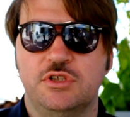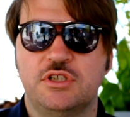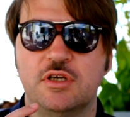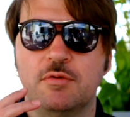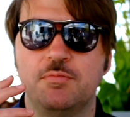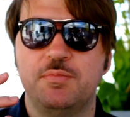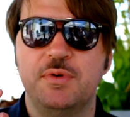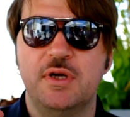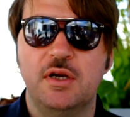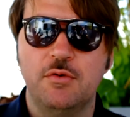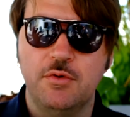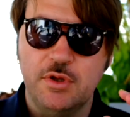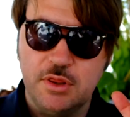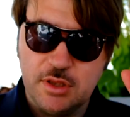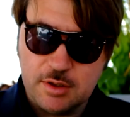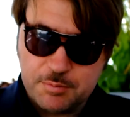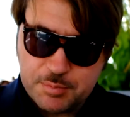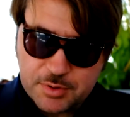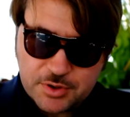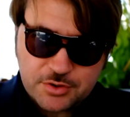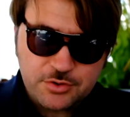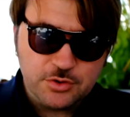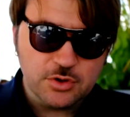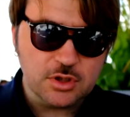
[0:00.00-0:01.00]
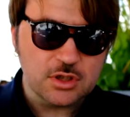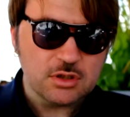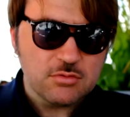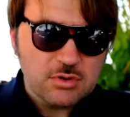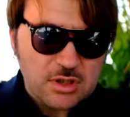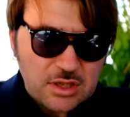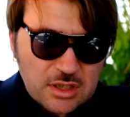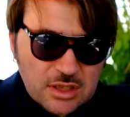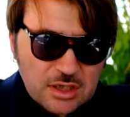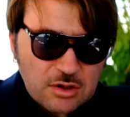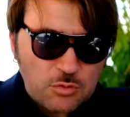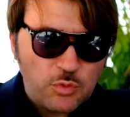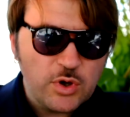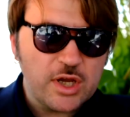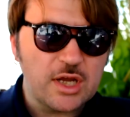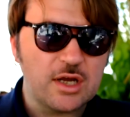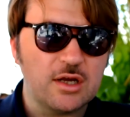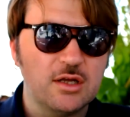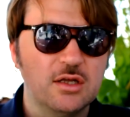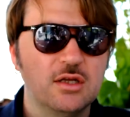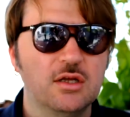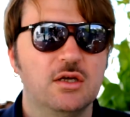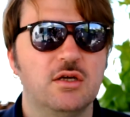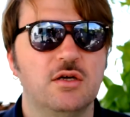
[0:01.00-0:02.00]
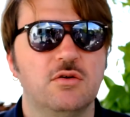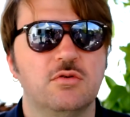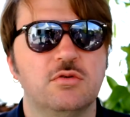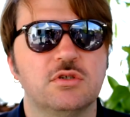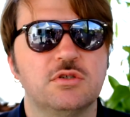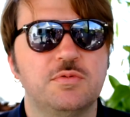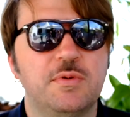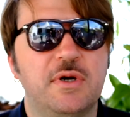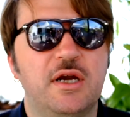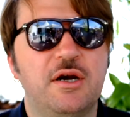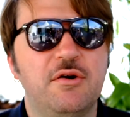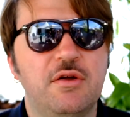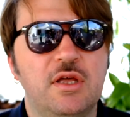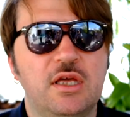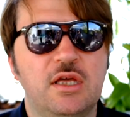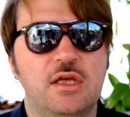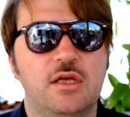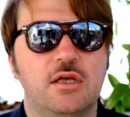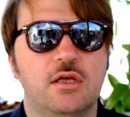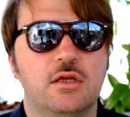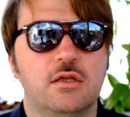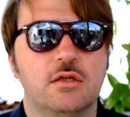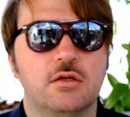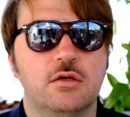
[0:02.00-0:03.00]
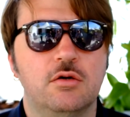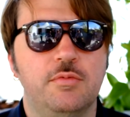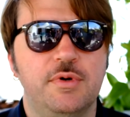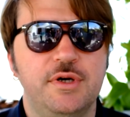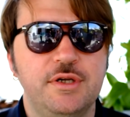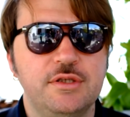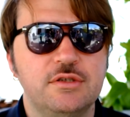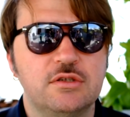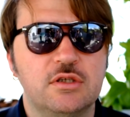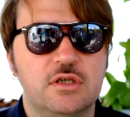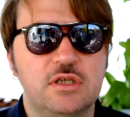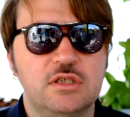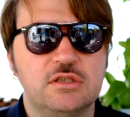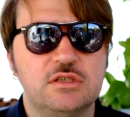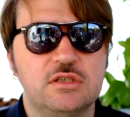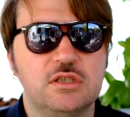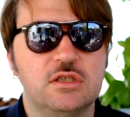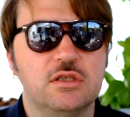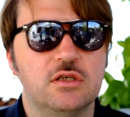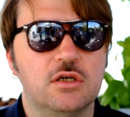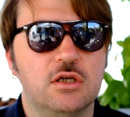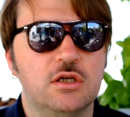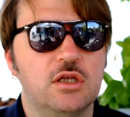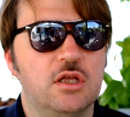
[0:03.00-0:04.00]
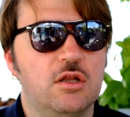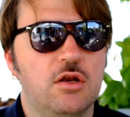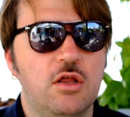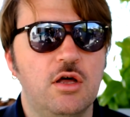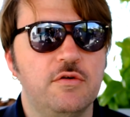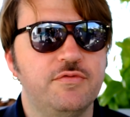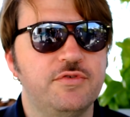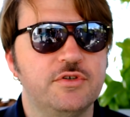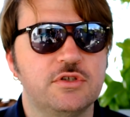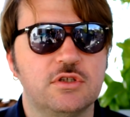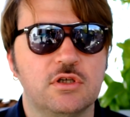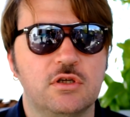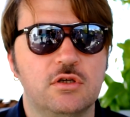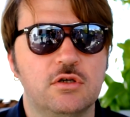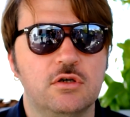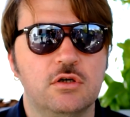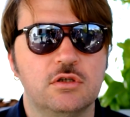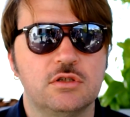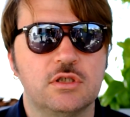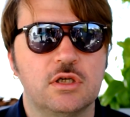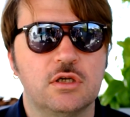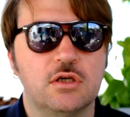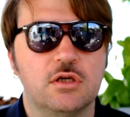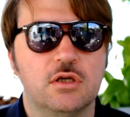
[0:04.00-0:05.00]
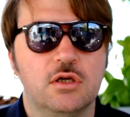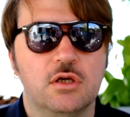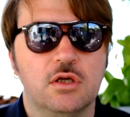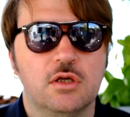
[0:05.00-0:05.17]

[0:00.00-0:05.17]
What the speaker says: Jean-Pierre with the peruke, with the wig, was very, you know, very interesting, and I love it a lot.